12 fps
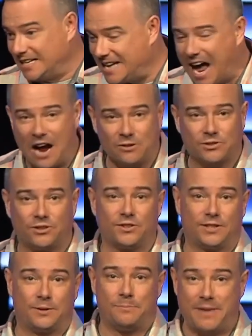counter
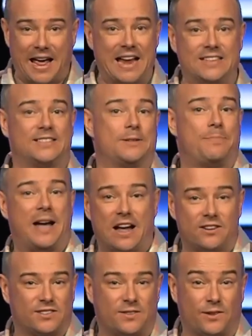the demands and the
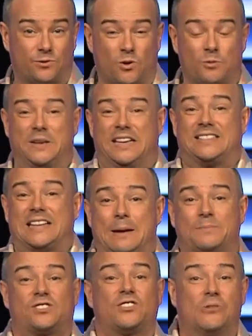patterns of this world, because
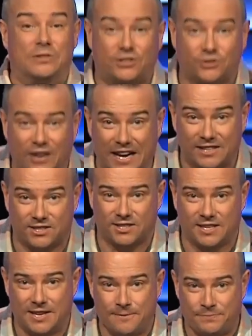I'm so entrenched